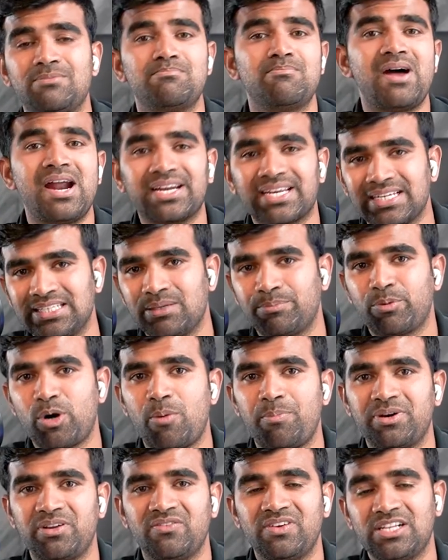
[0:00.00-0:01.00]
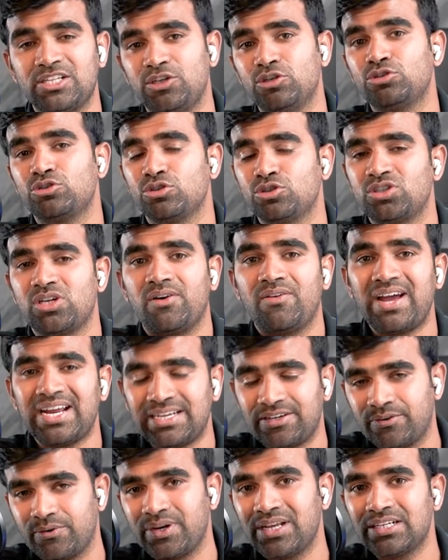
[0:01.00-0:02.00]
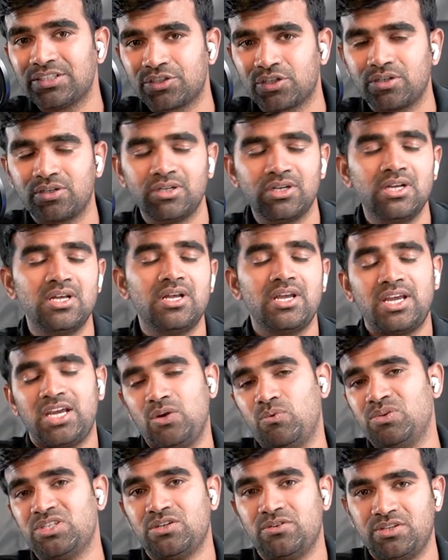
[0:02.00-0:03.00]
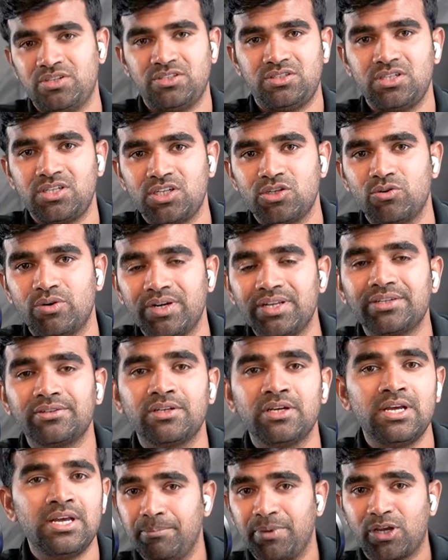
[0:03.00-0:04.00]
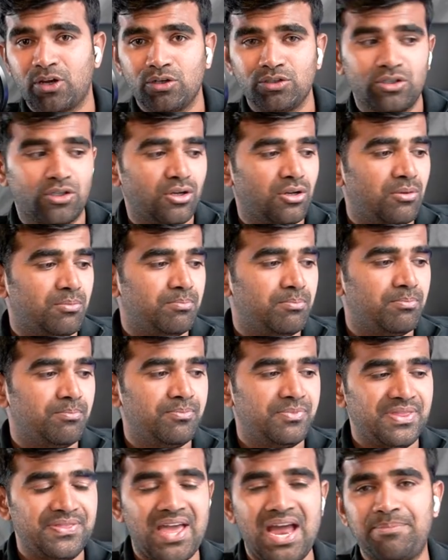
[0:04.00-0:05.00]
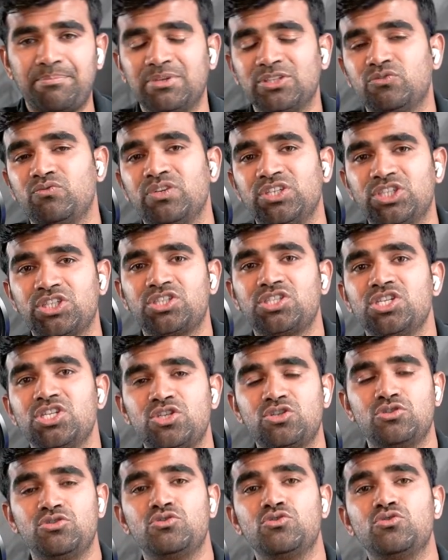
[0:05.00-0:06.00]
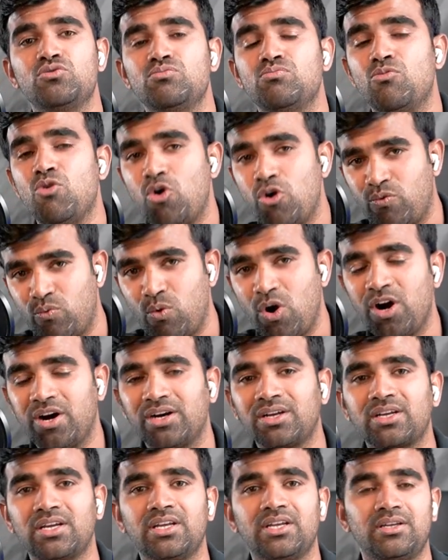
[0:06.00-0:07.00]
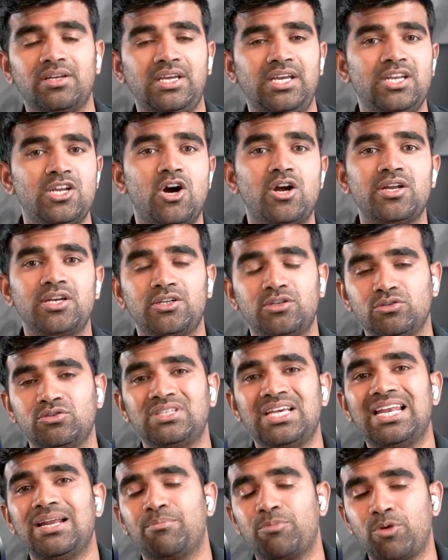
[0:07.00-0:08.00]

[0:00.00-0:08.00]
market the property well, you choose the right realtor in whichever the city you're in, because that means we just need to do more work in order to sell a